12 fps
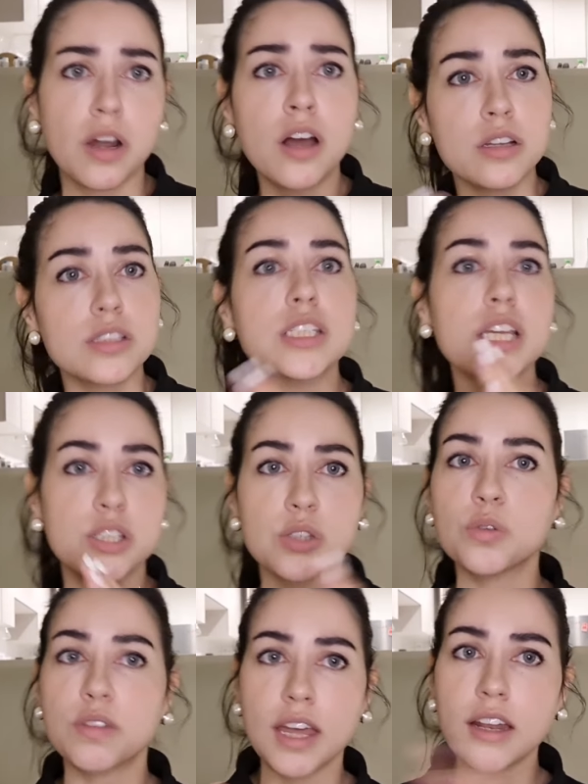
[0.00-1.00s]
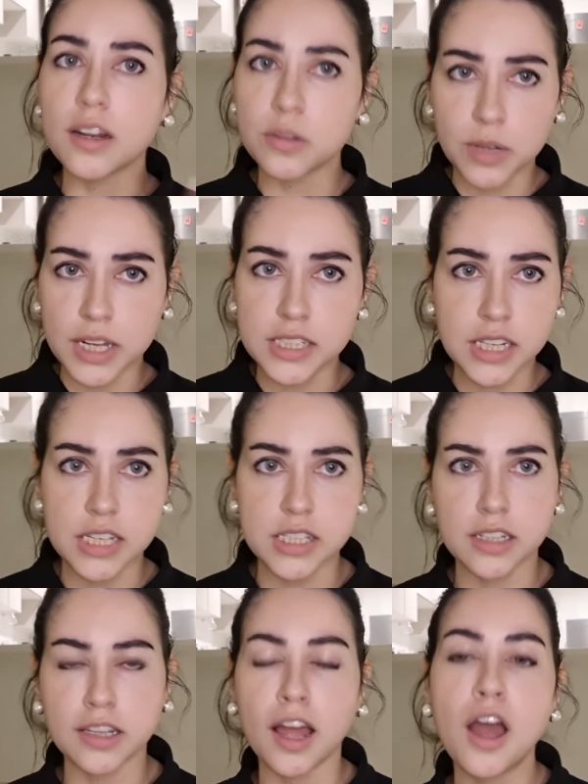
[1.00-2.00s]
Oh, si estuviera en una isla
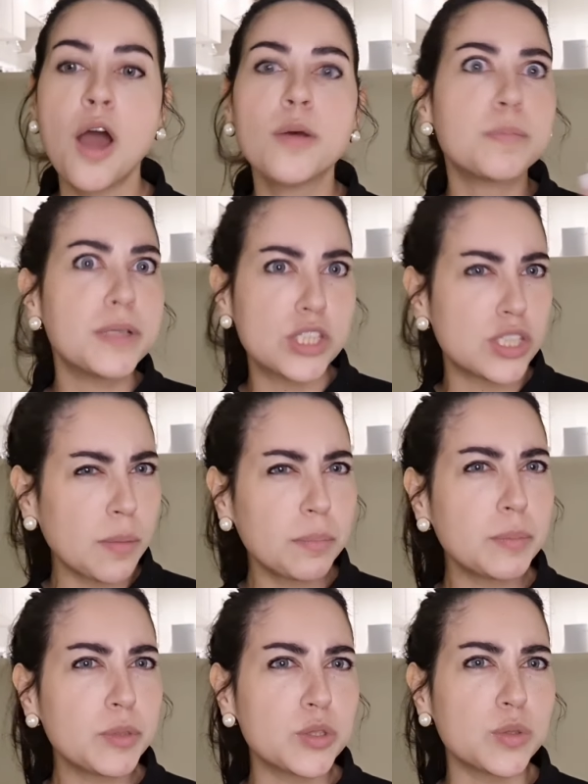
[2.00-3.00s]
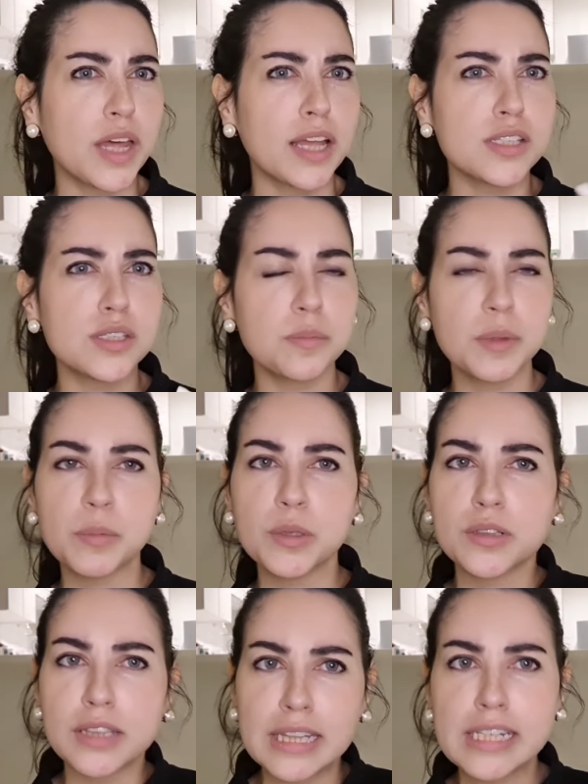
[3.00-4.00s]
desierta. But some people do that. Some
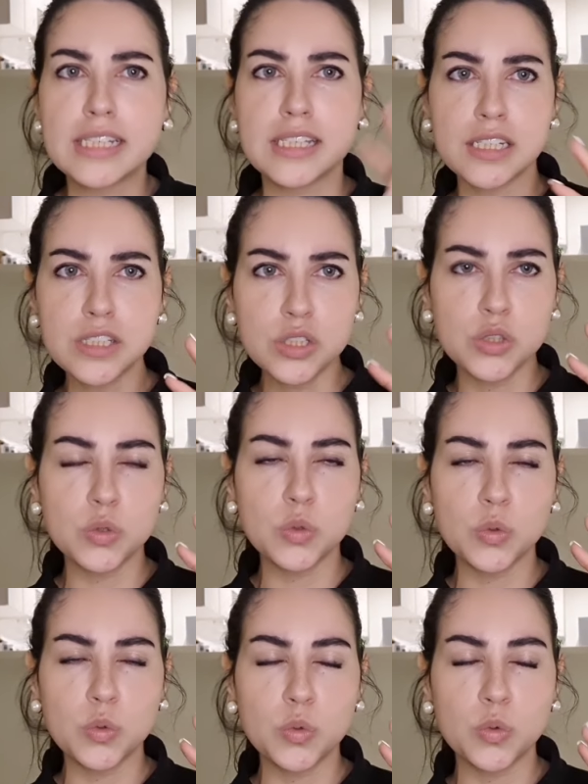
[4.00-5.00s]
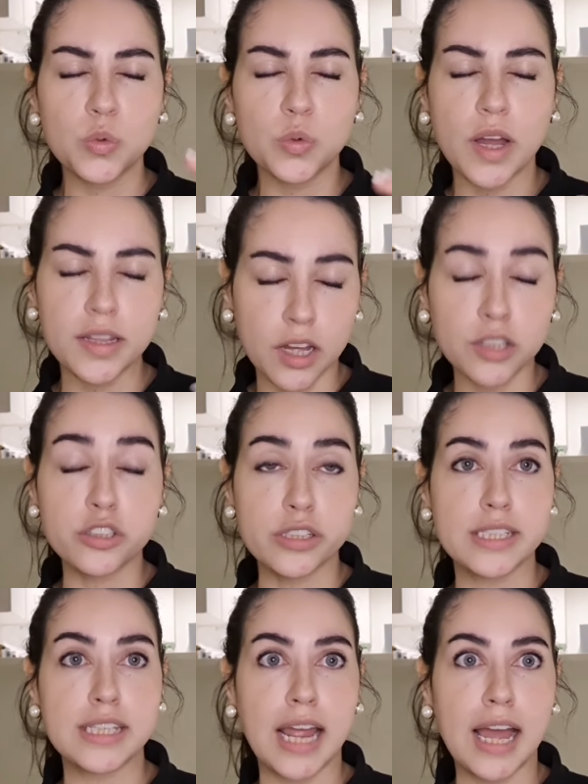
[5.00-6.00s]
people listen to and
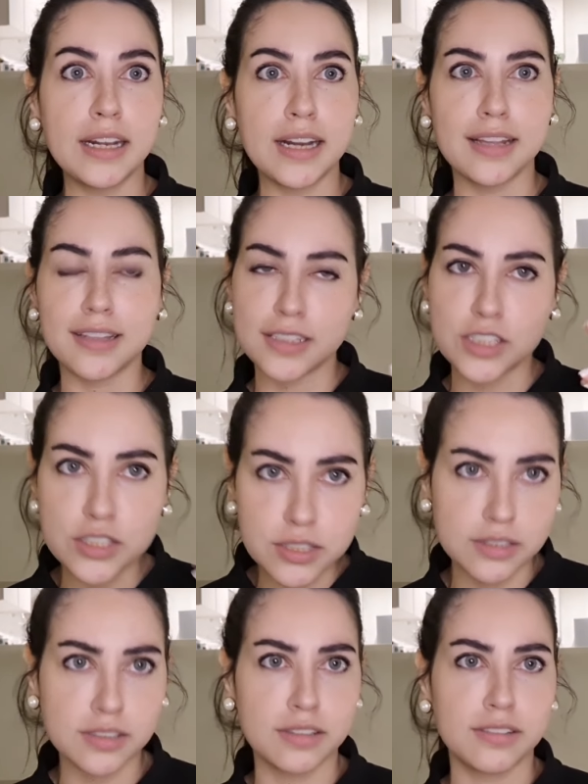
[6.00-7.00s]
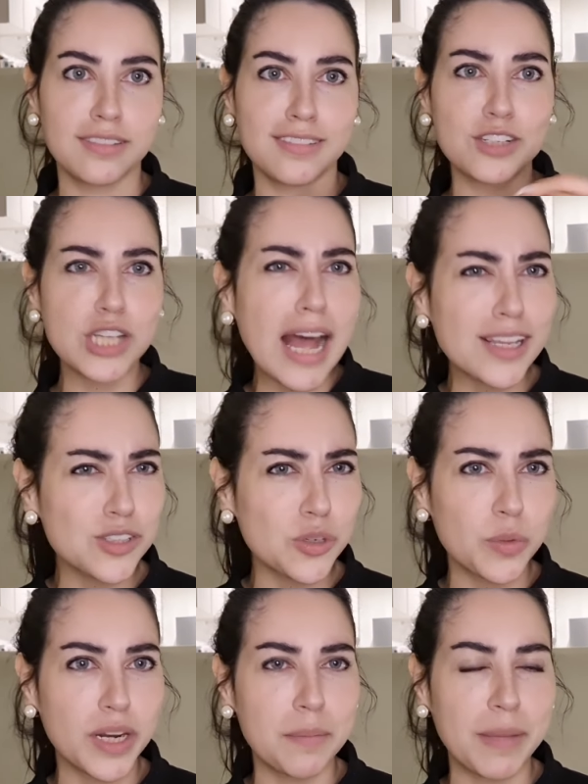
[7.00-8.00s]
understand and then just answer
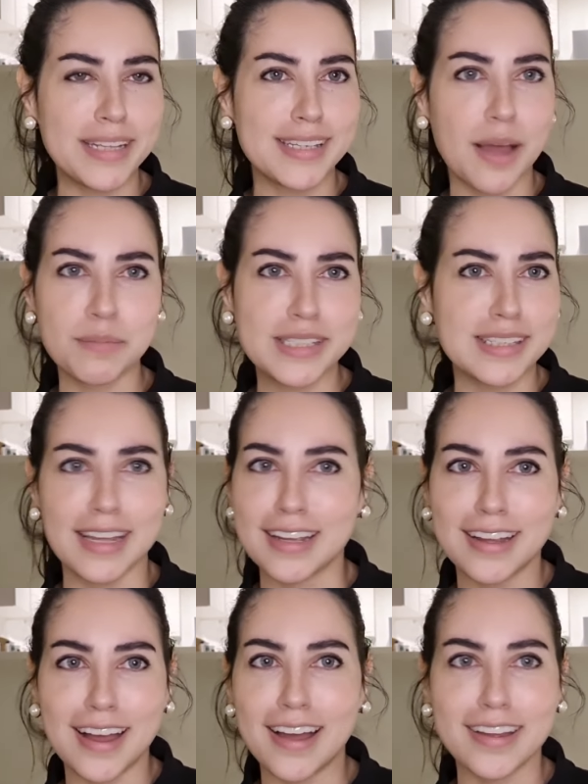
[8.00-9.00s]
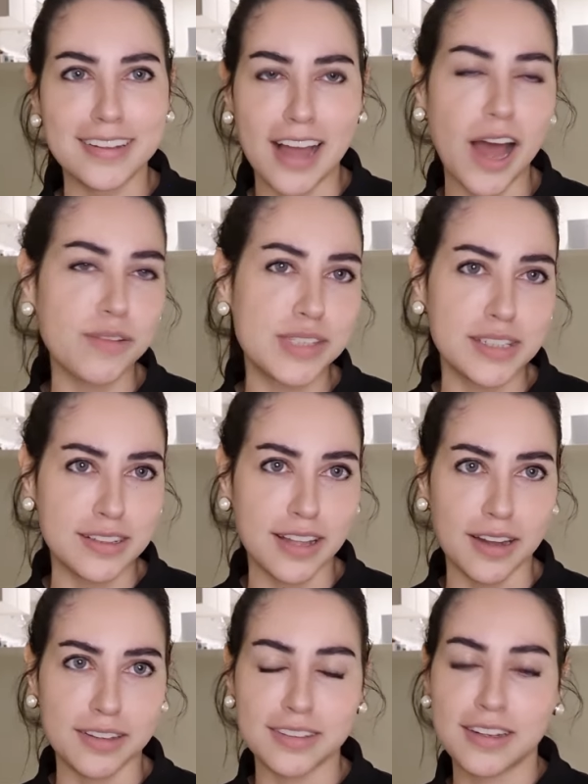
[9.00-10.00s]
with a mistake. I have seen
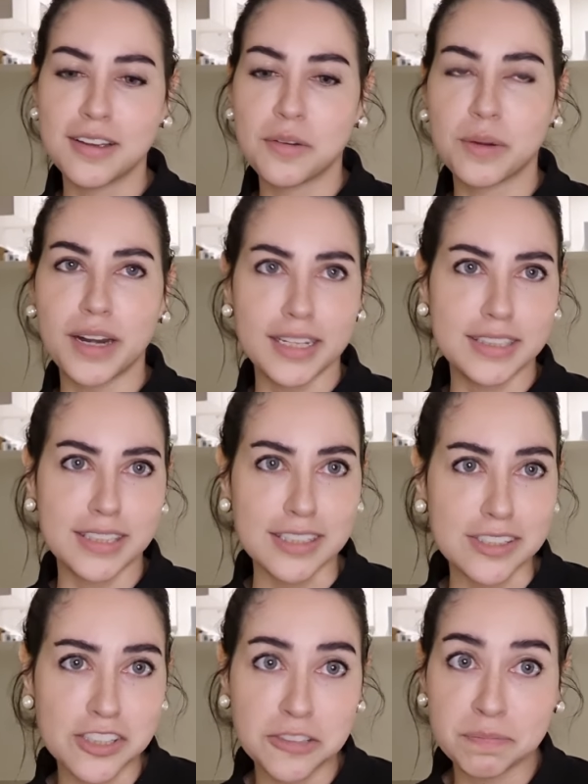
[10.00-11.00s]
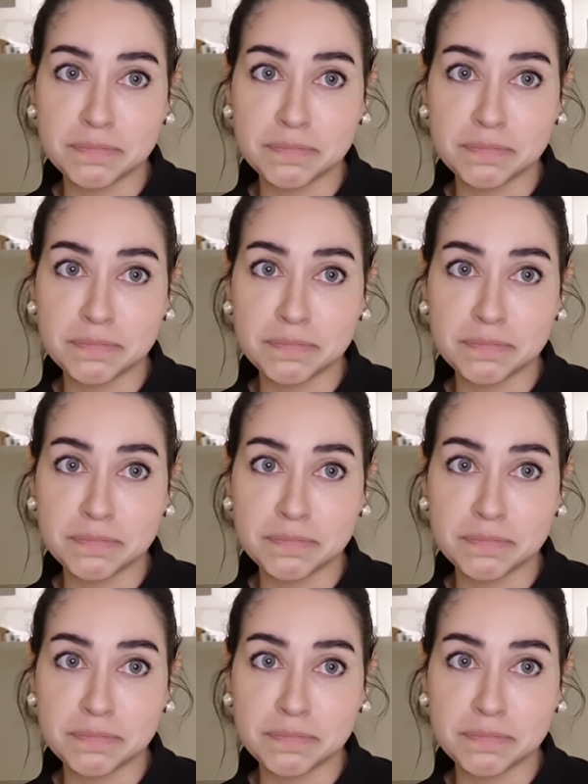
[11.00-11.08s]
that when I teach.